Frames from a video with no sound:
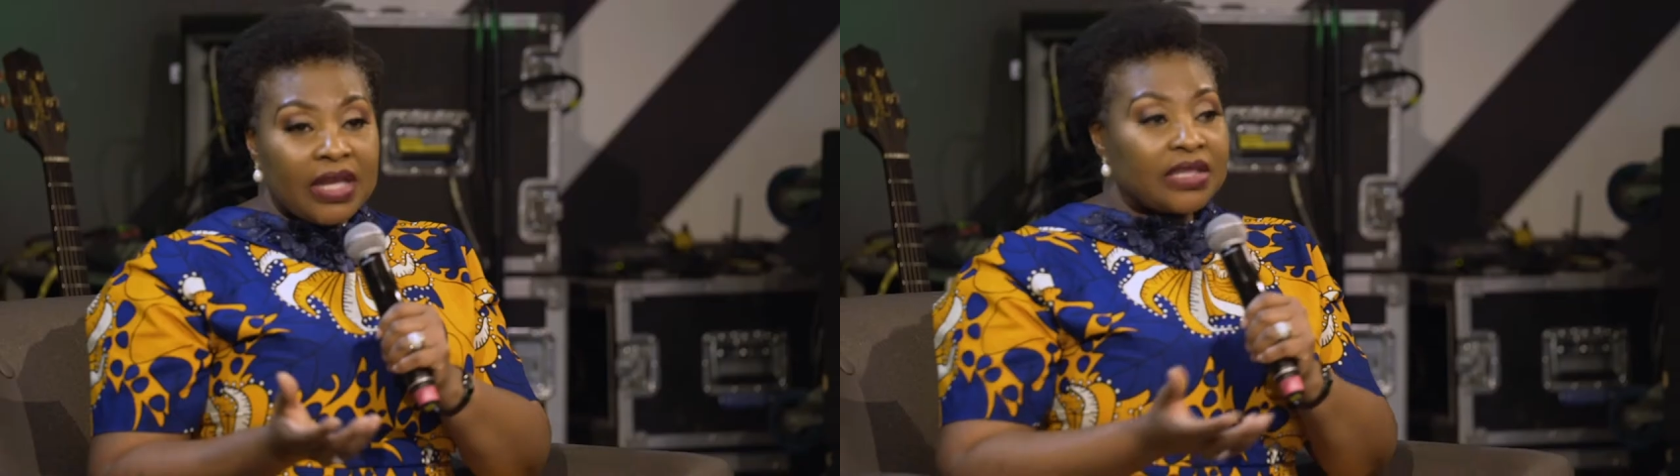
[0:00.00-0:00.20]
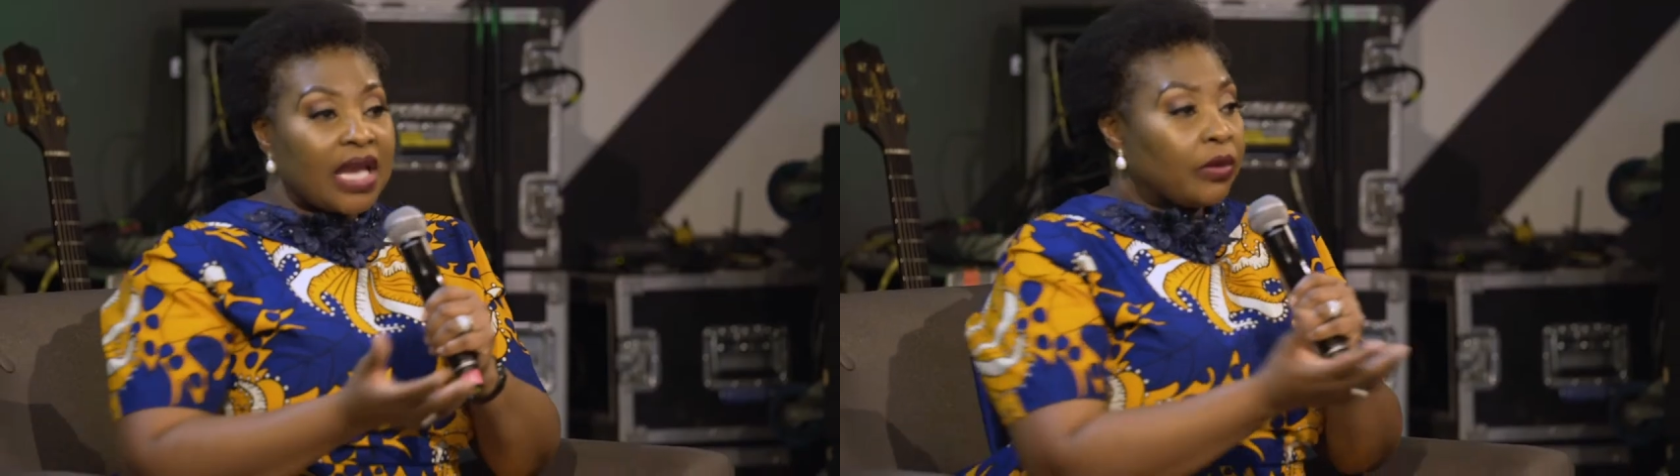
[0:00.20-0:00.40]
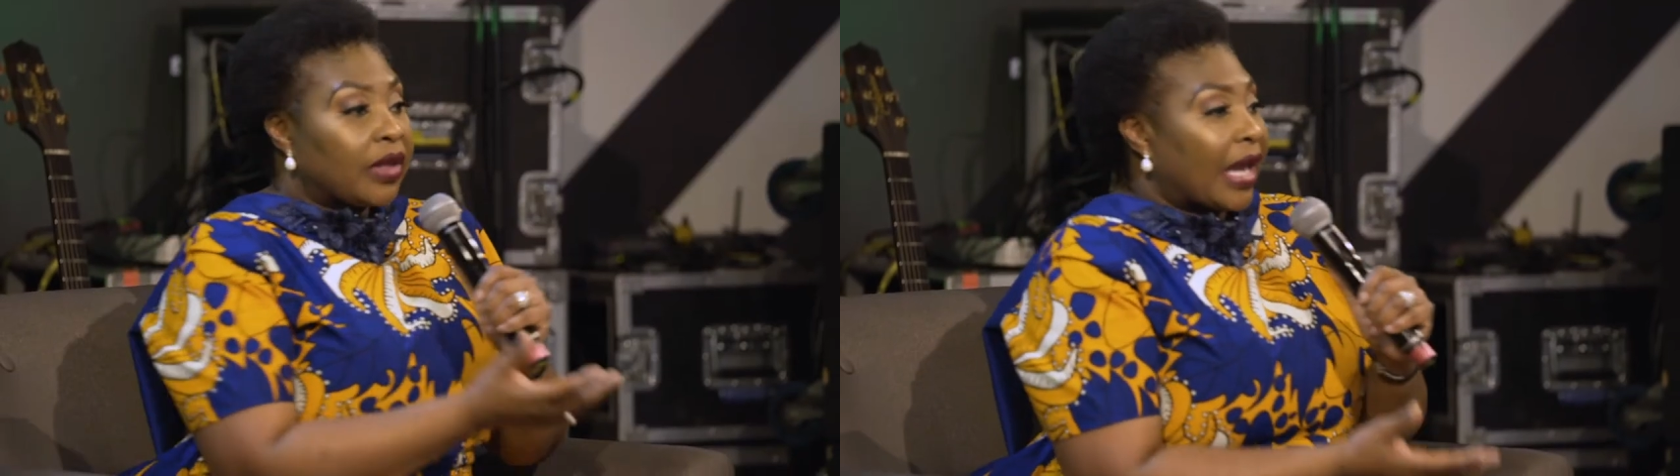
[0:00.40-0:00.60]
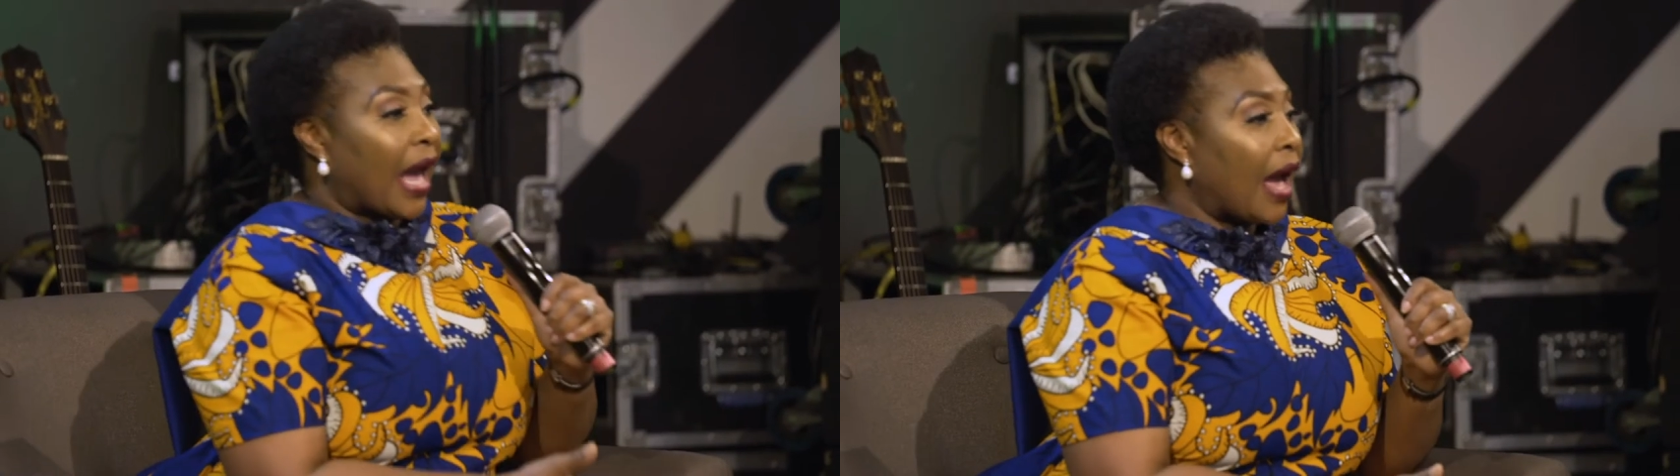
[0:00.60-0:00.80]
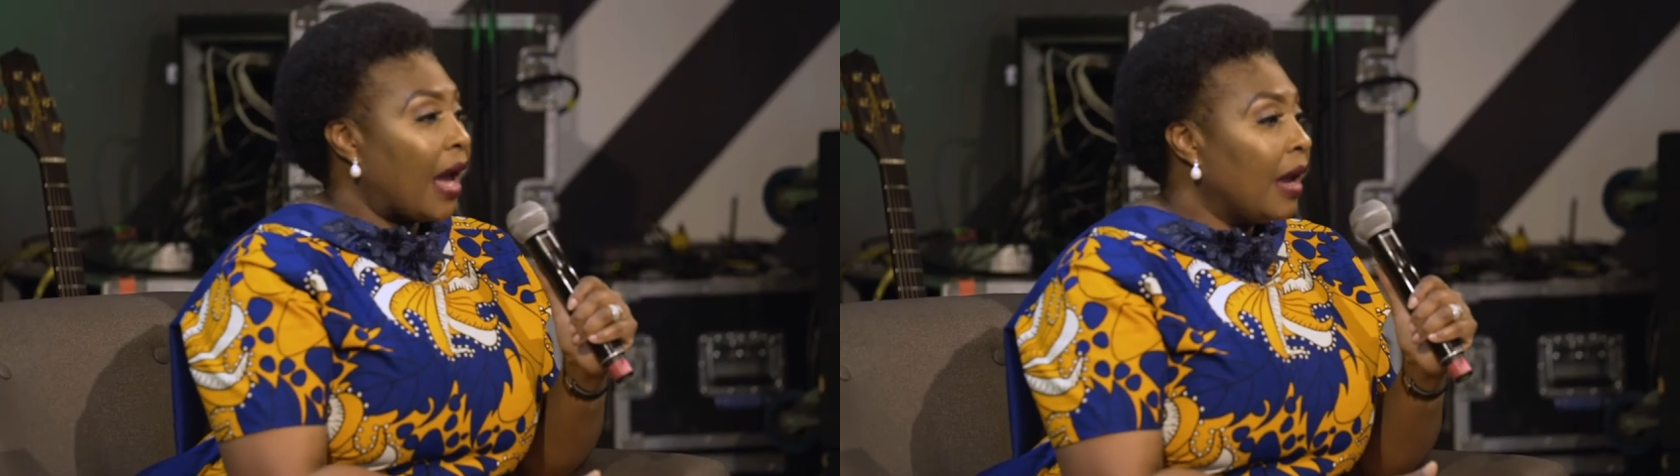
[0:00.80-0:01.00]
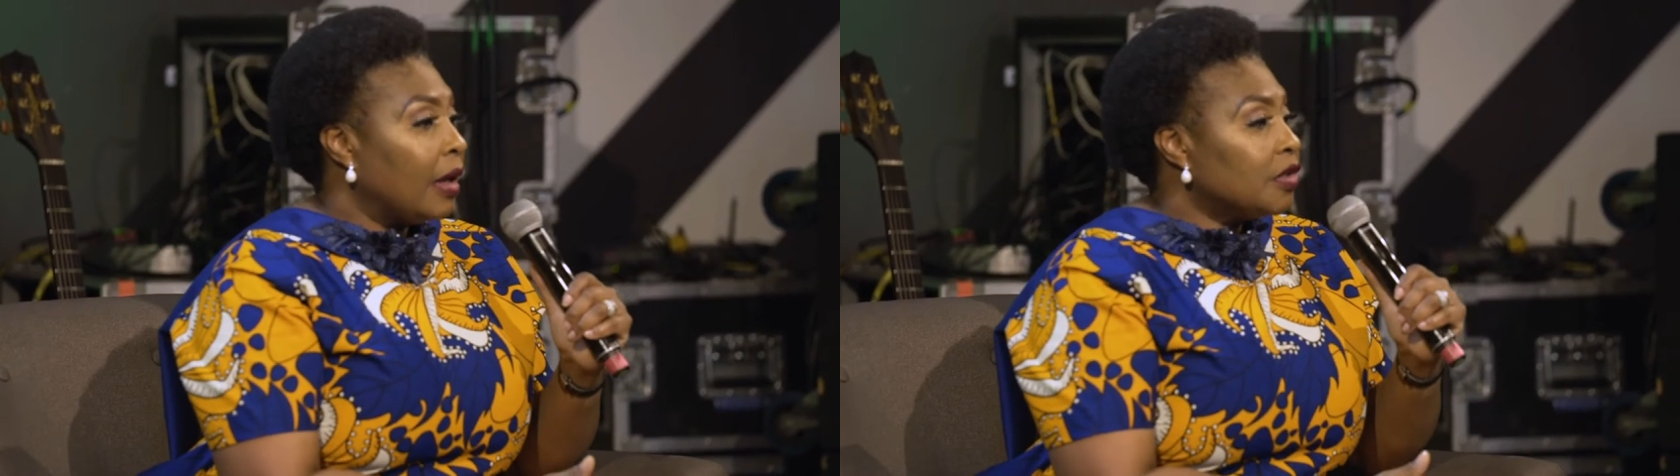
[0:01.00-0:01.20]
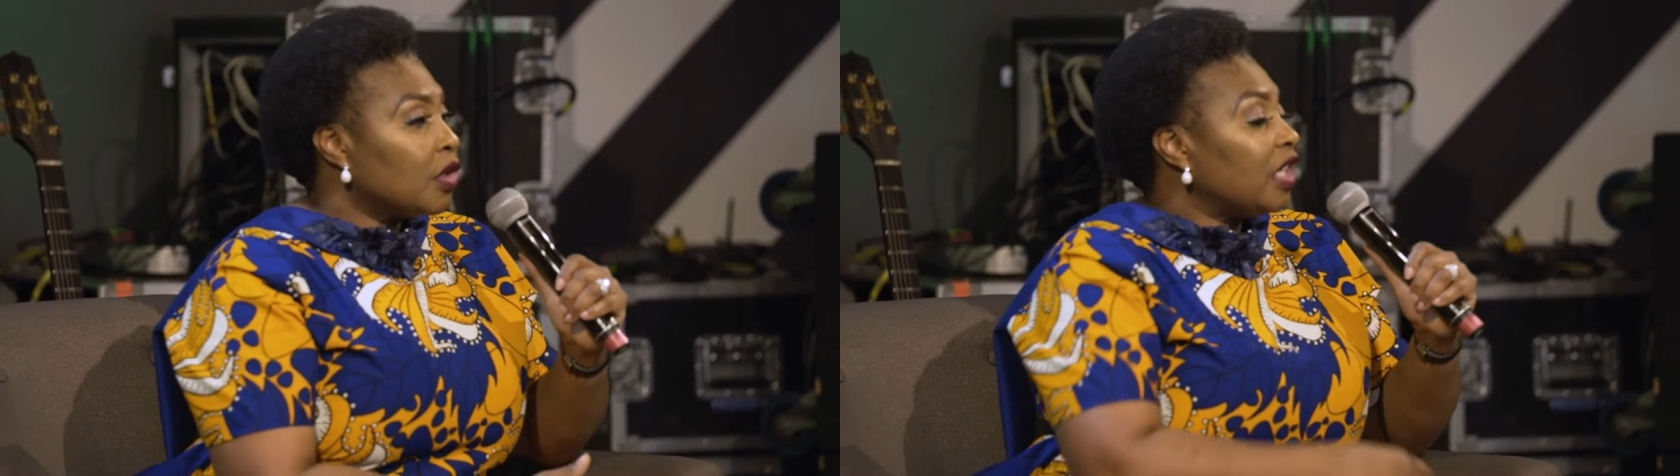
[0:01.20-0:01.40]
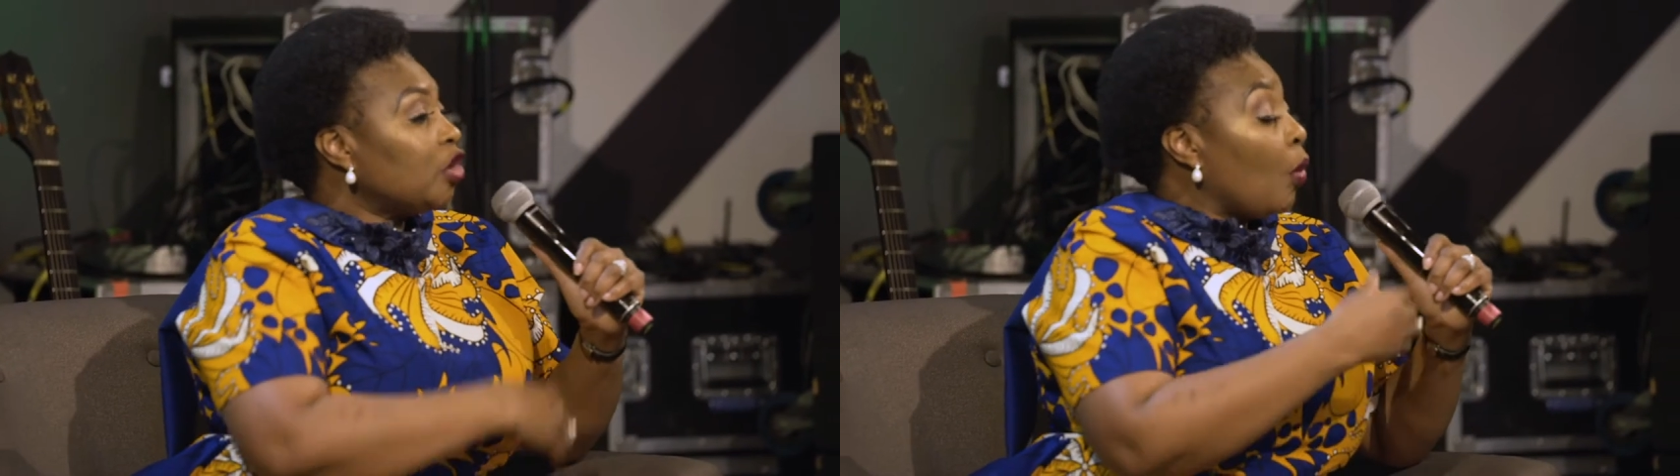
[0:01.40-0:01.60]
That's how they are.
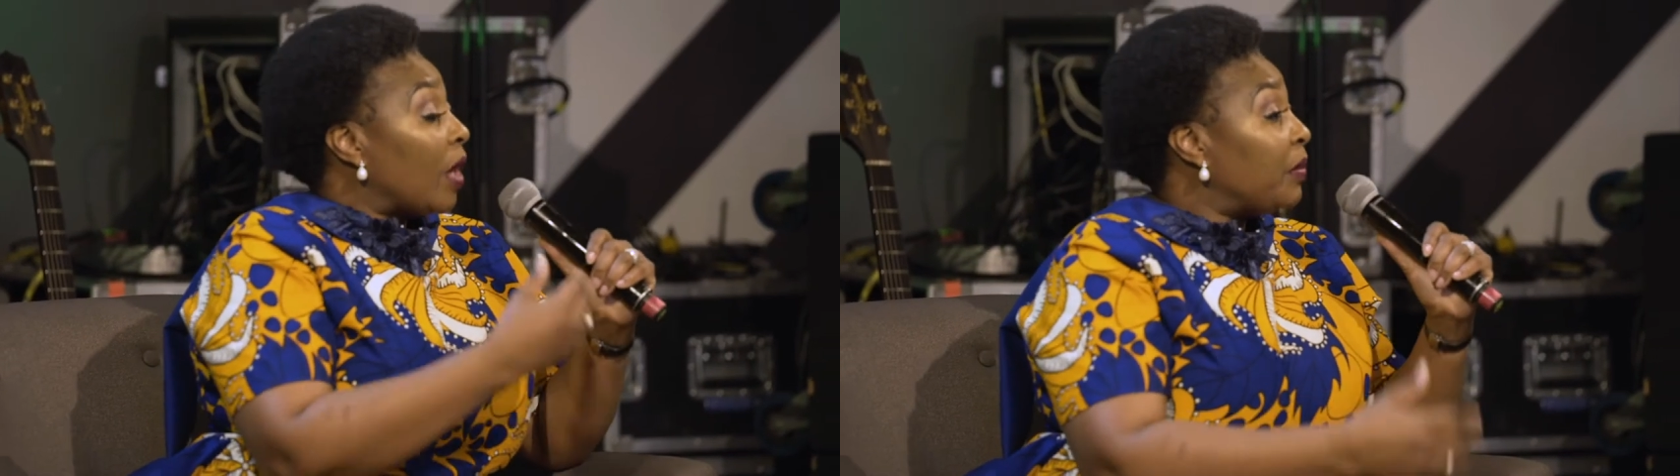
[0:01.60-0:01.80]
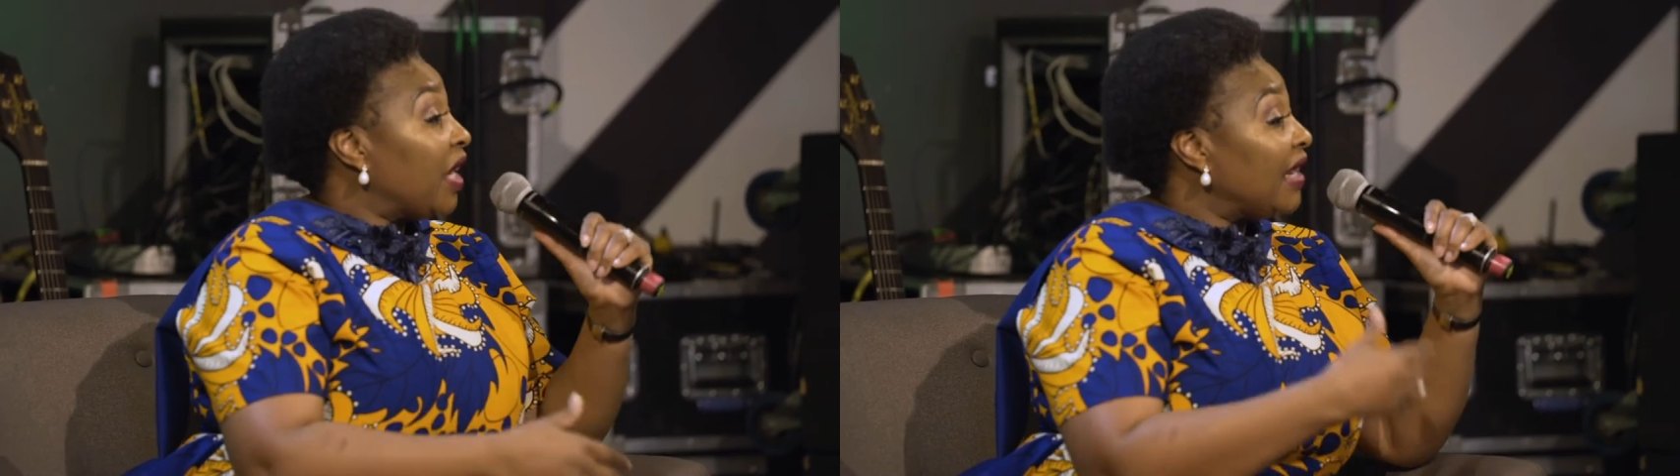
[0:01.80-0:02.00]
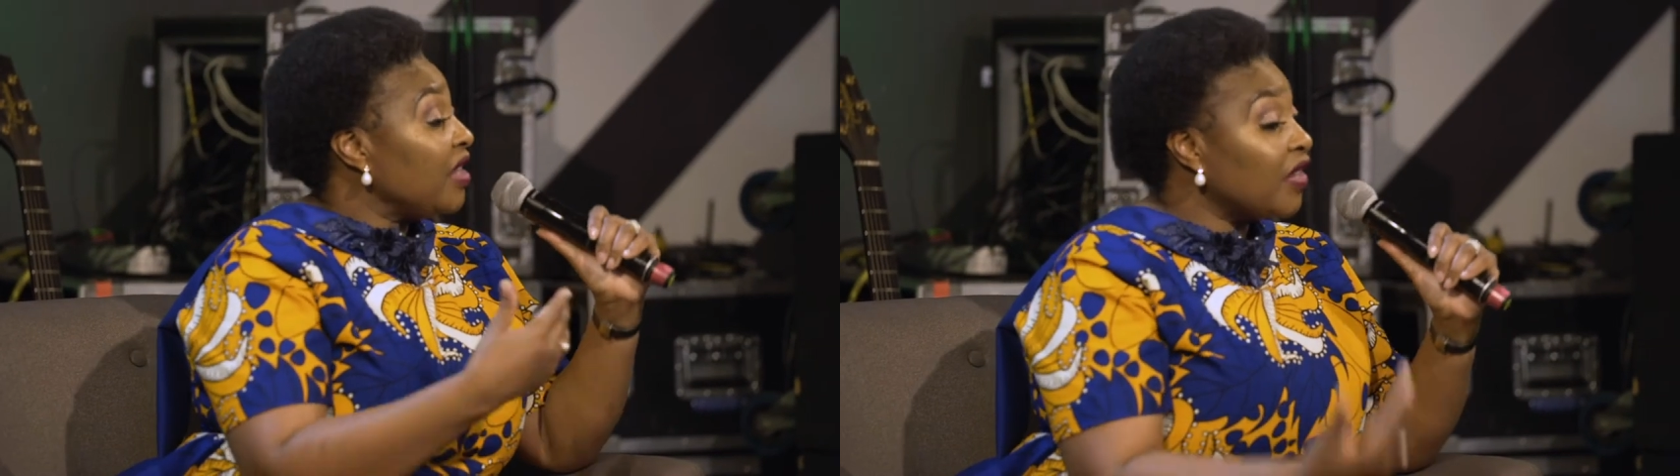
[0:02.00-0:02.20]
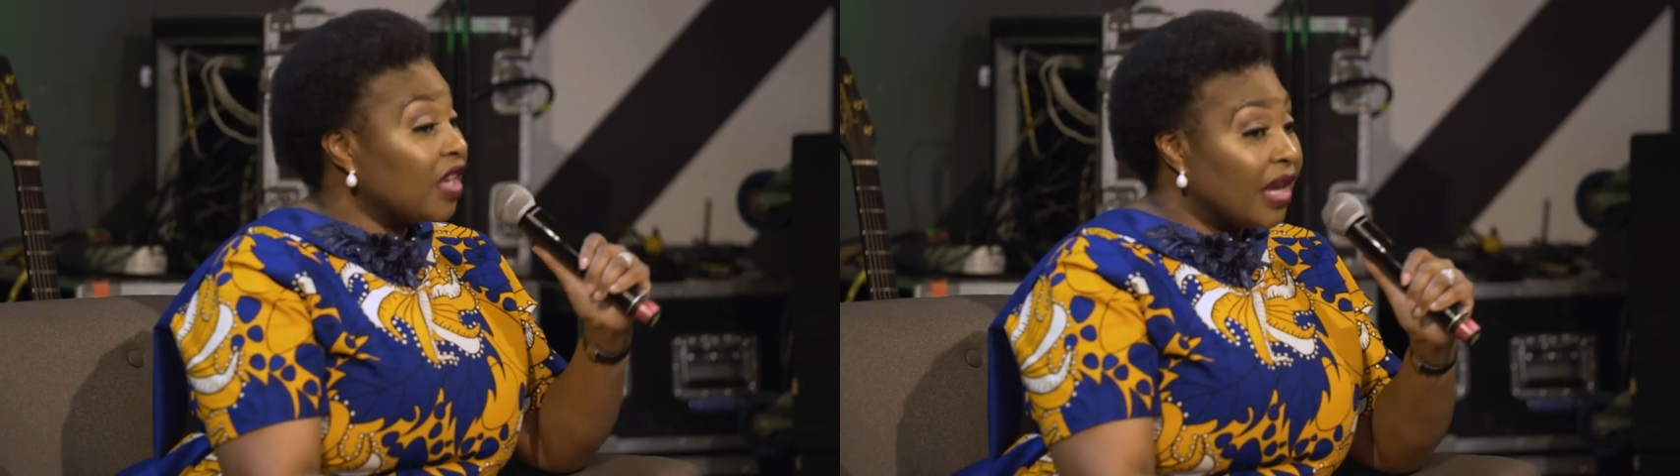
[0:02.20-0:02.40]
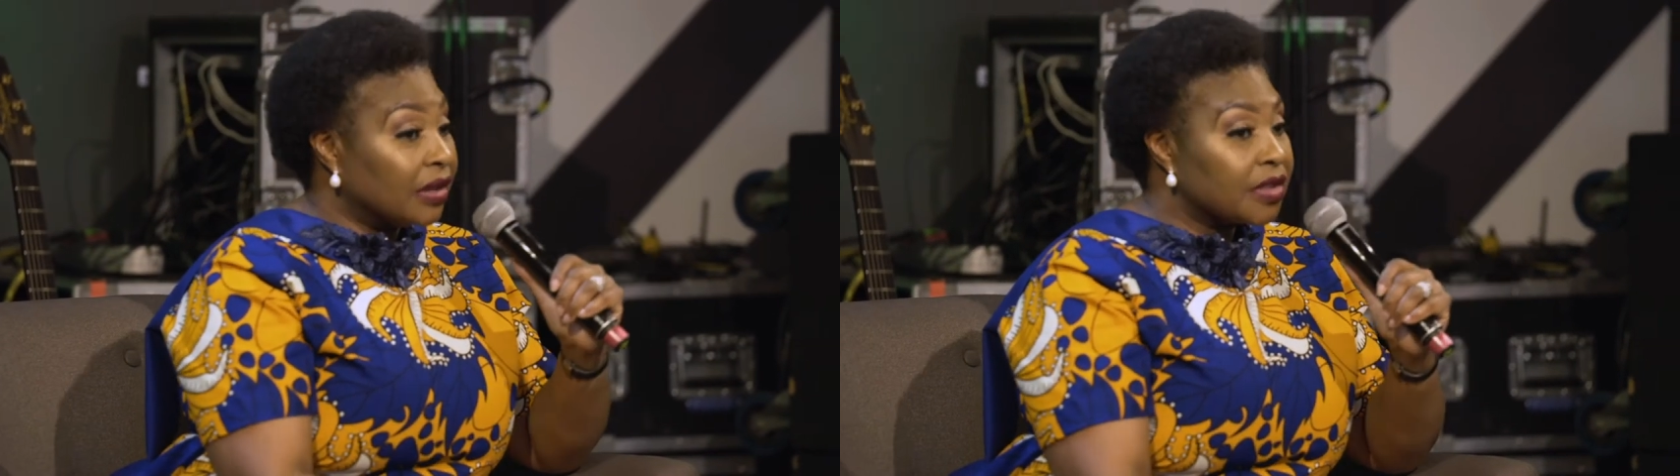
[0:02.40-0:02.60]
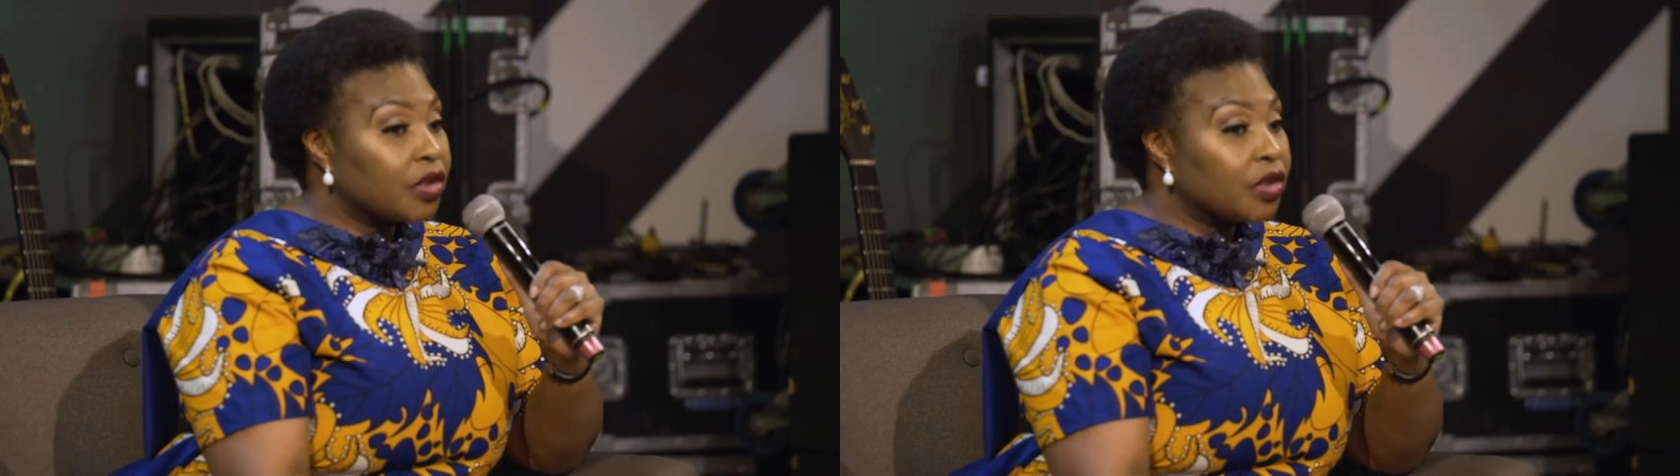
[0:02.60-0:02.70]
So they don't want to be anything else.